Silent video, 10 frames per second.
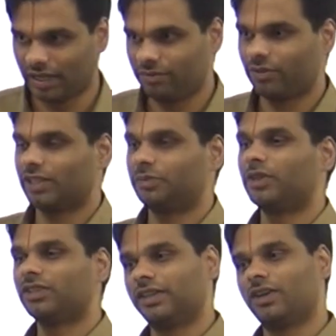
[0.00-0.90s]
rainforest,
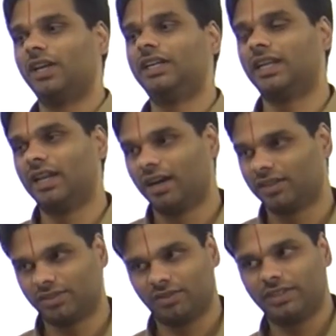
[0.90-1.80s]
because we call it the
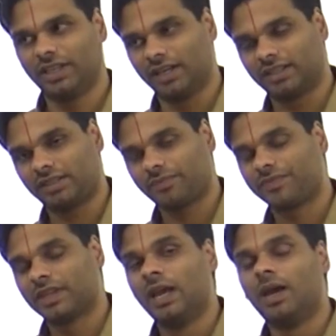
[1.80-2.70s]
lungs of the earth.
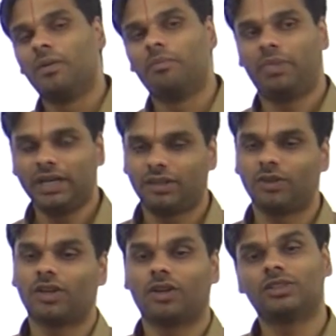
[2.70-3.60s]
But
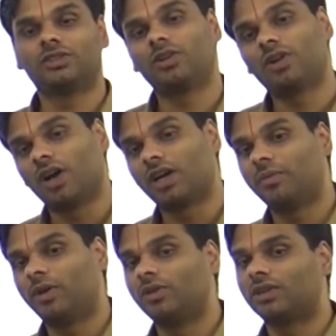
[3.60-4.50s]
you can also talk
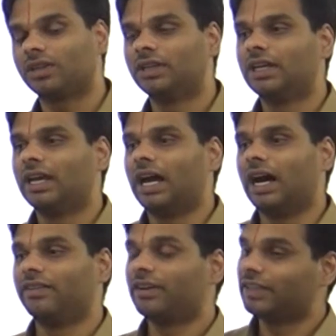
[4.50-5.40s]
about
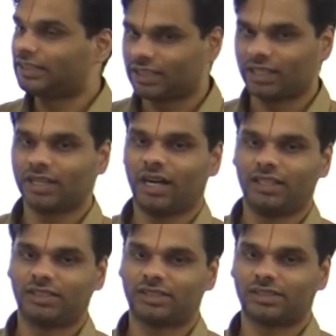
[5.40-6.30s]
our Western
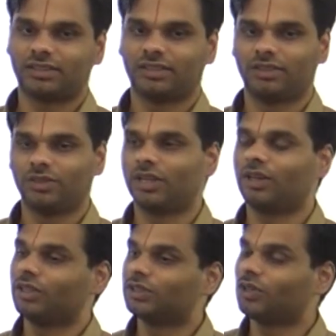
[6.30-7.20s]
Ghats. You
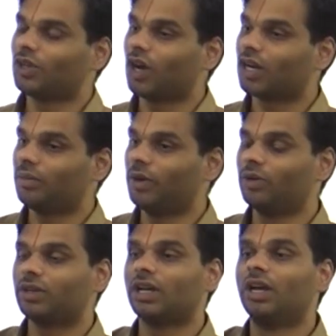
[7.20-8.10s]
can also talk
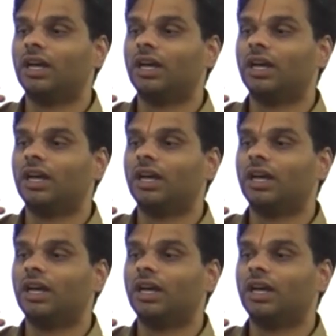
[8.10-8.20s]
about